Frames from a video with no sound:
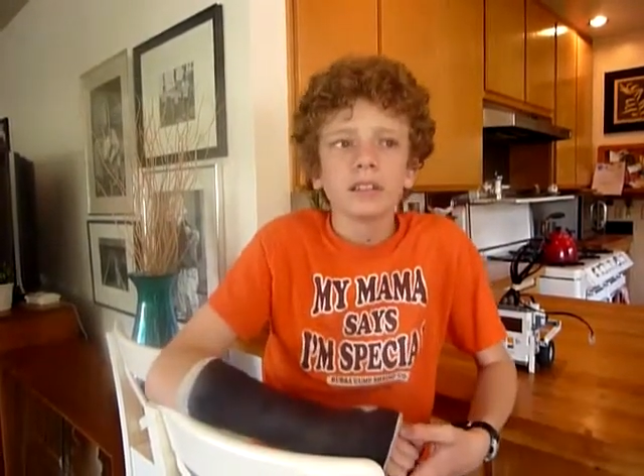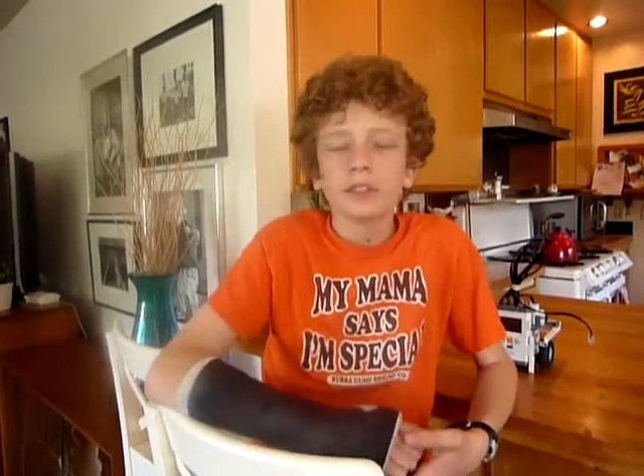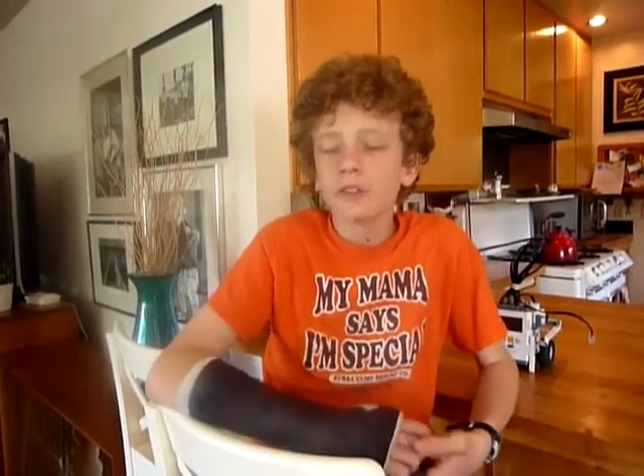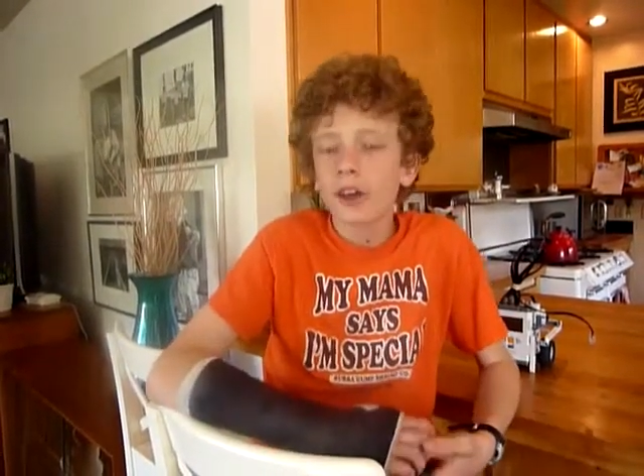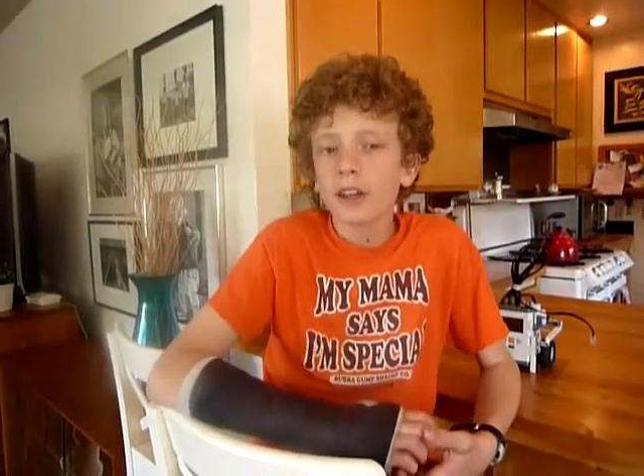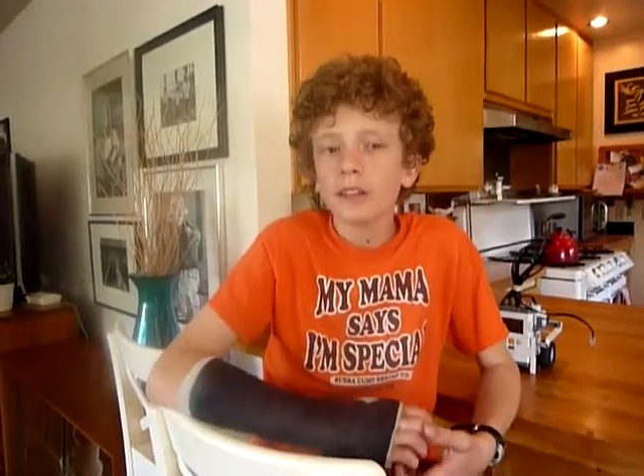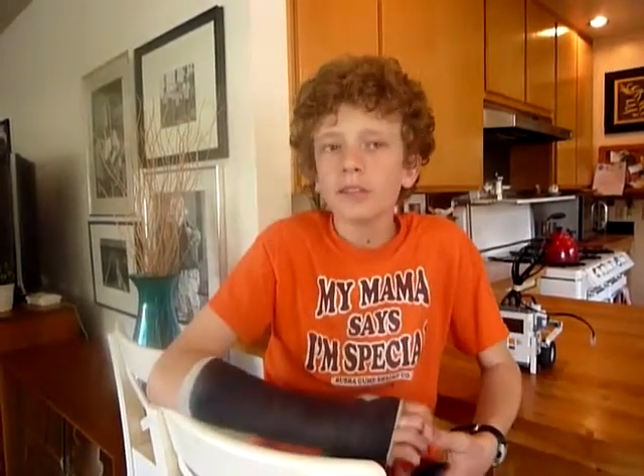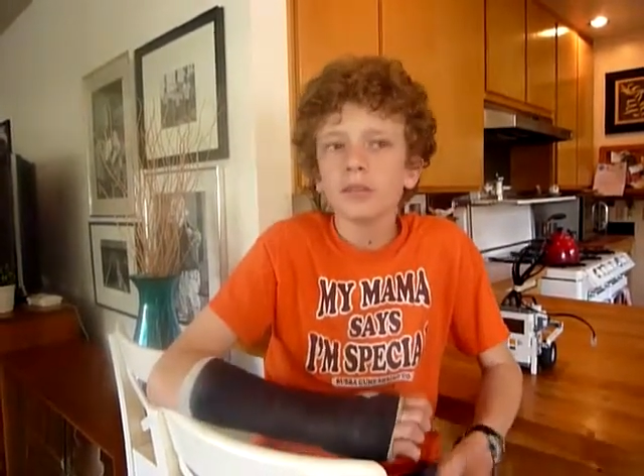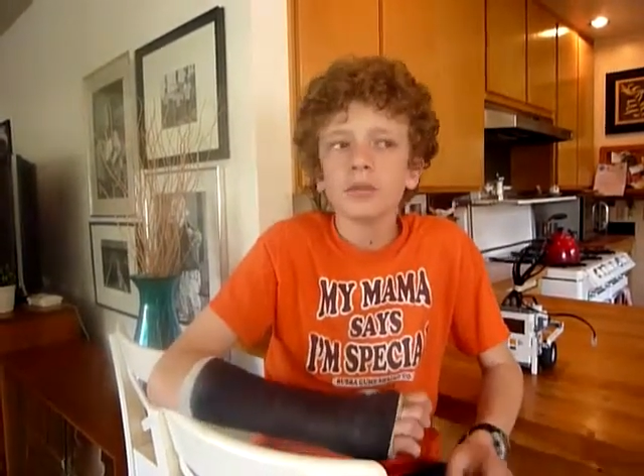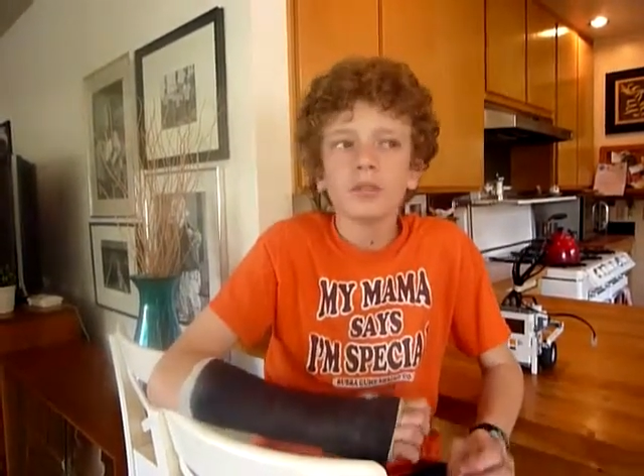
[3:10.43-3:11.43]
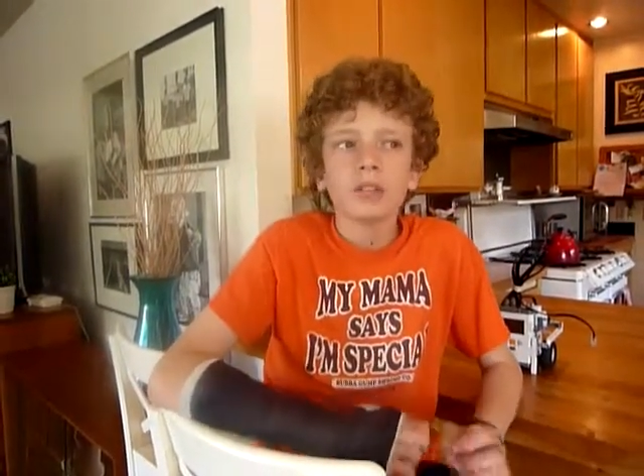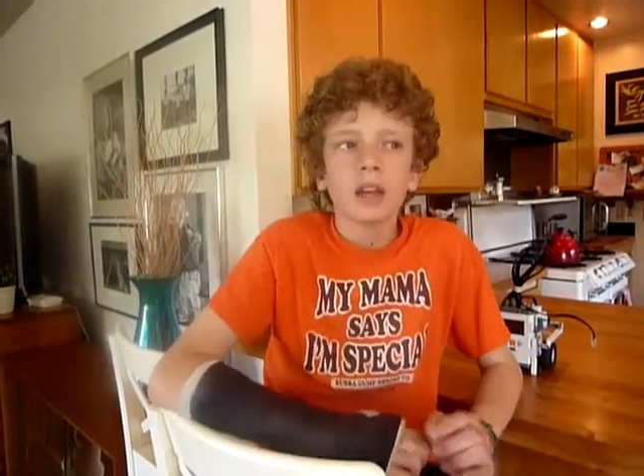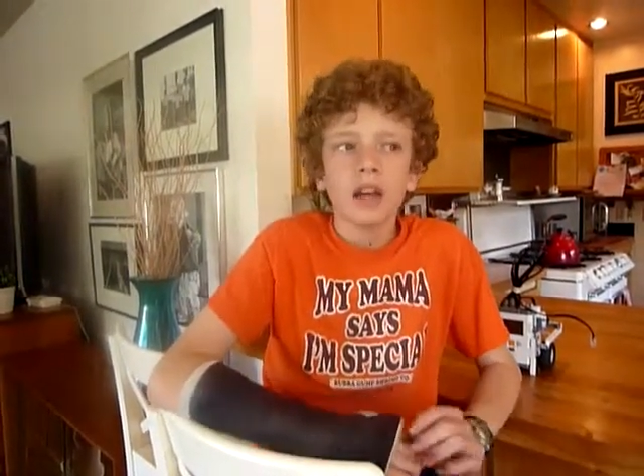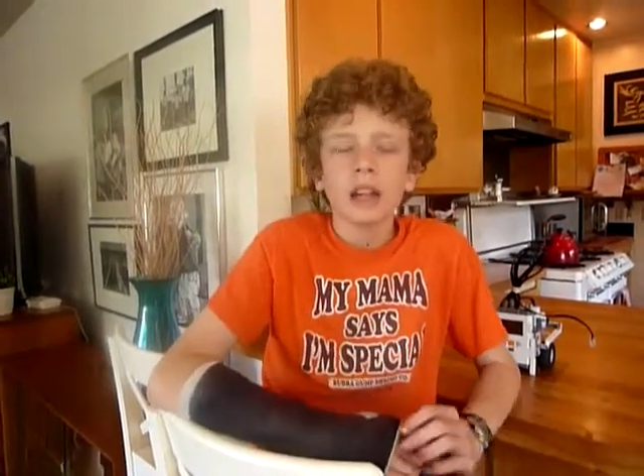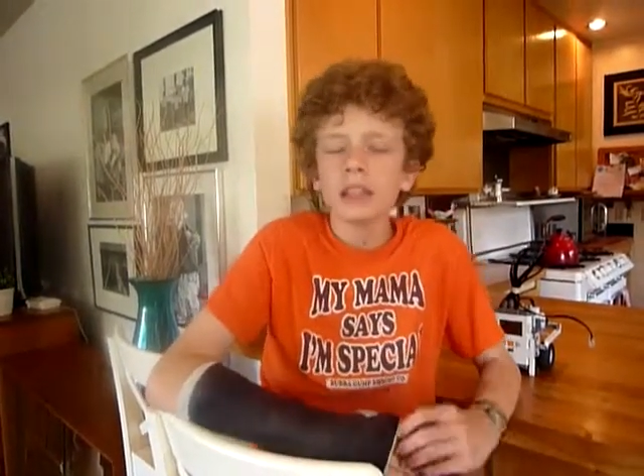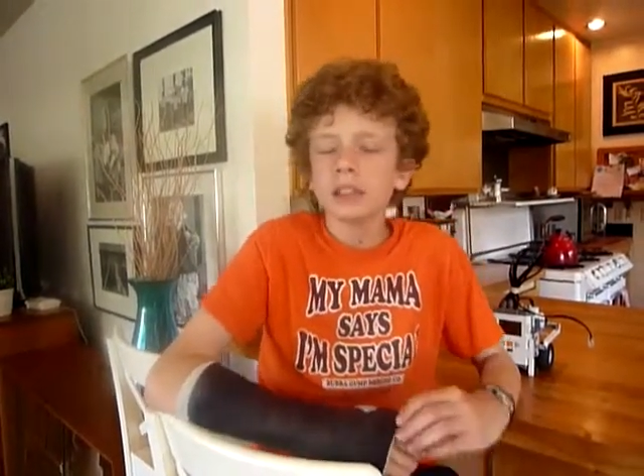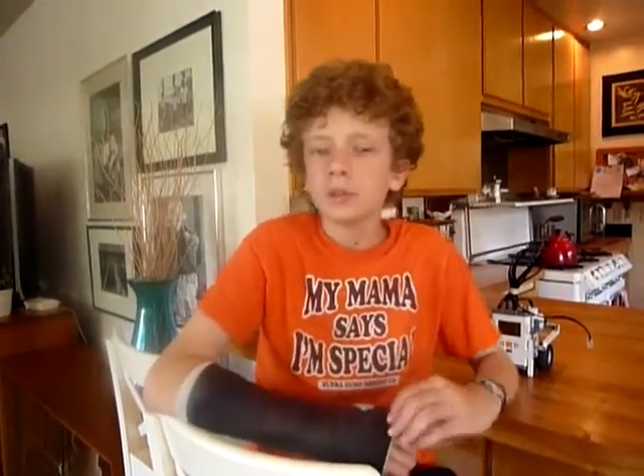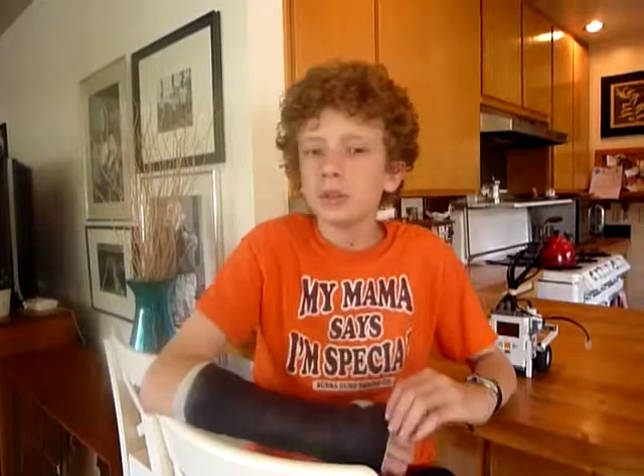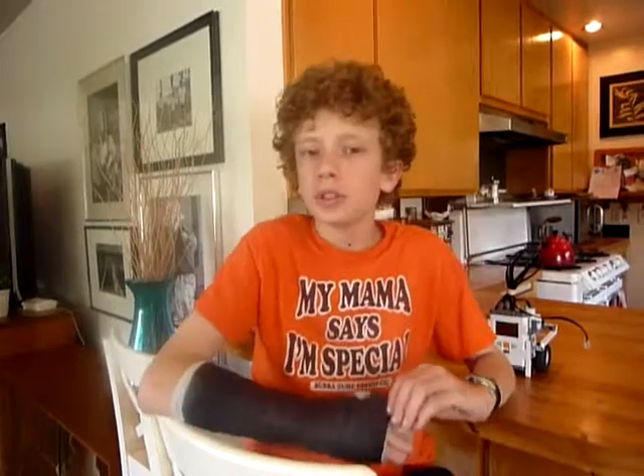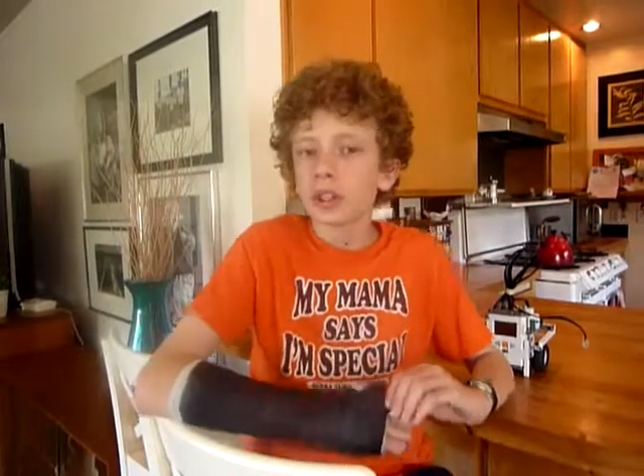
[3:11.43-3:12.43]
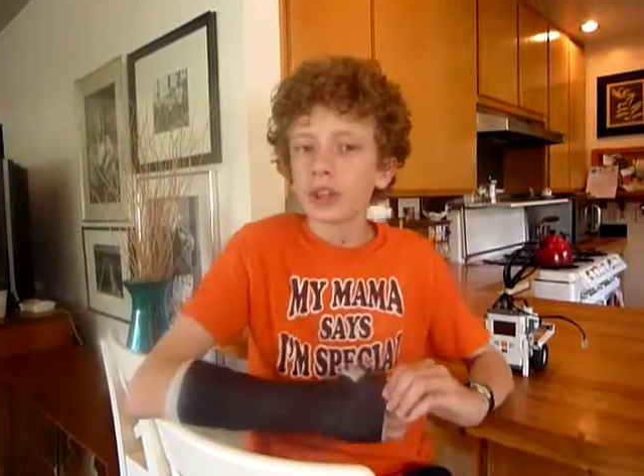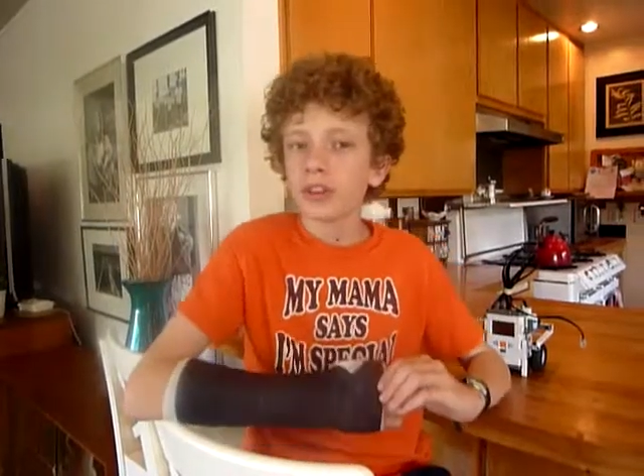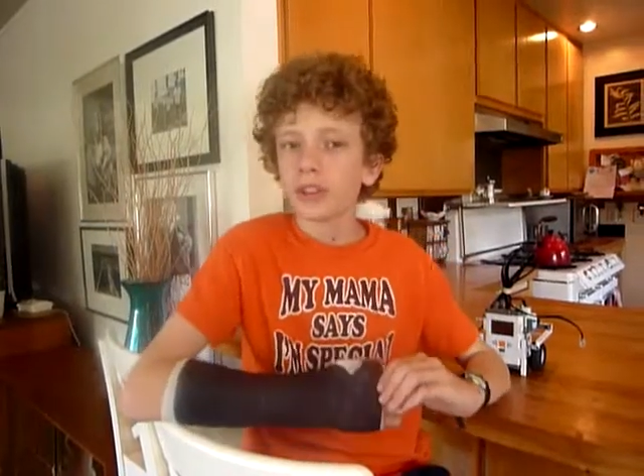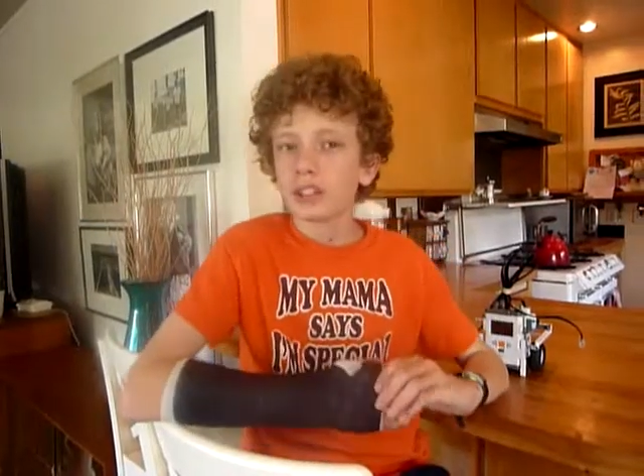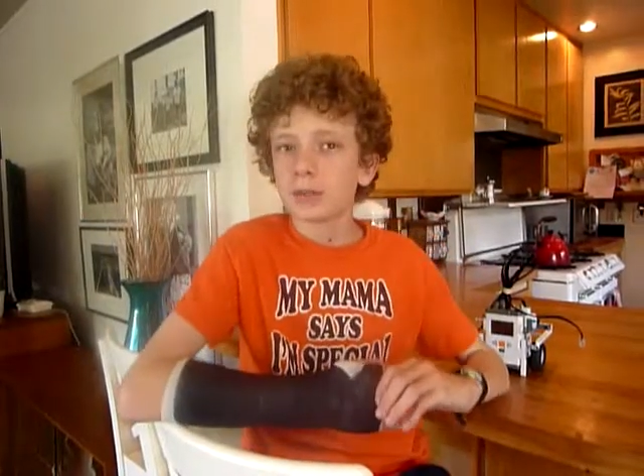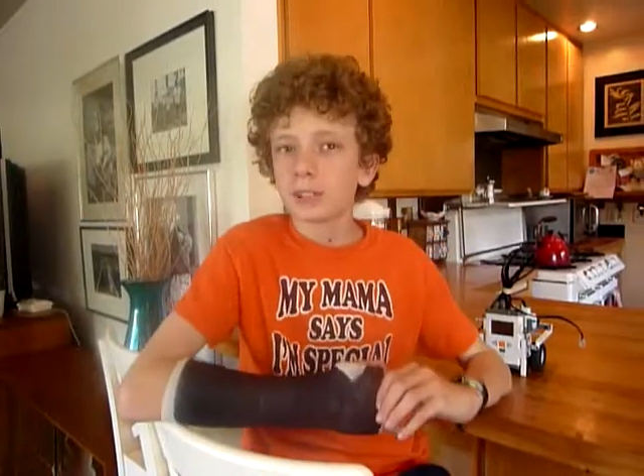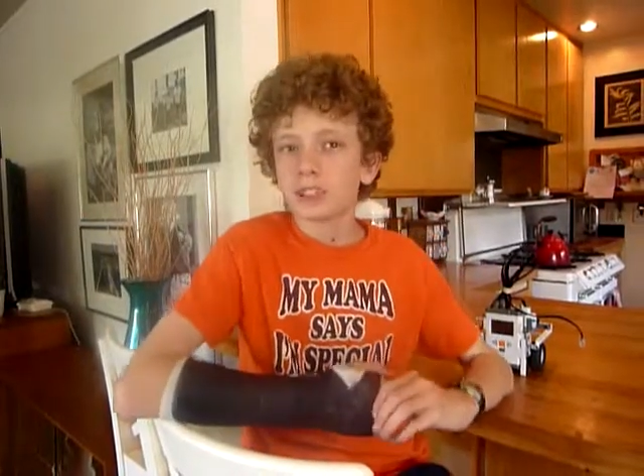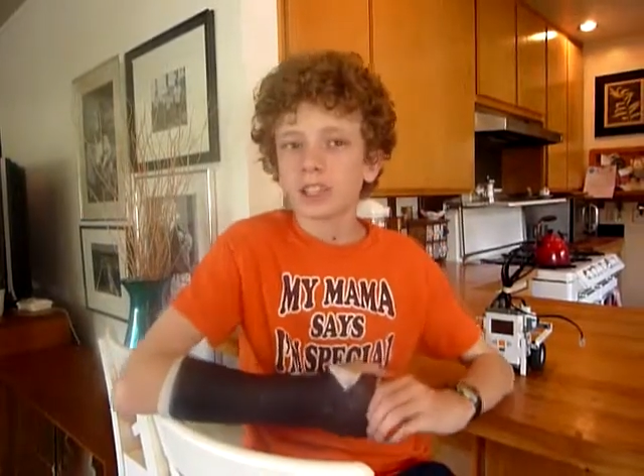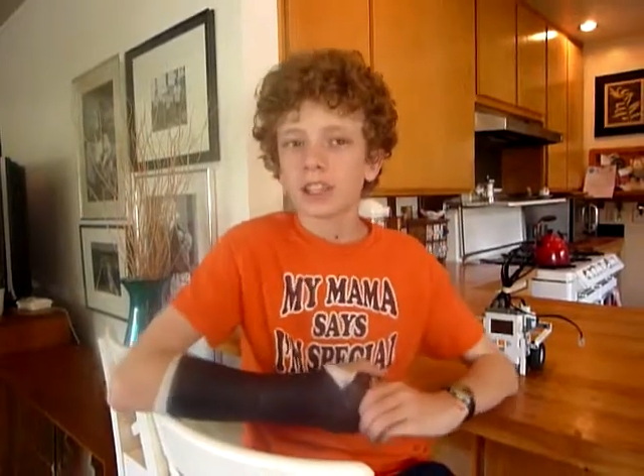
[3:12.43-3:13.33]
It's fun. I like the music theory as much as I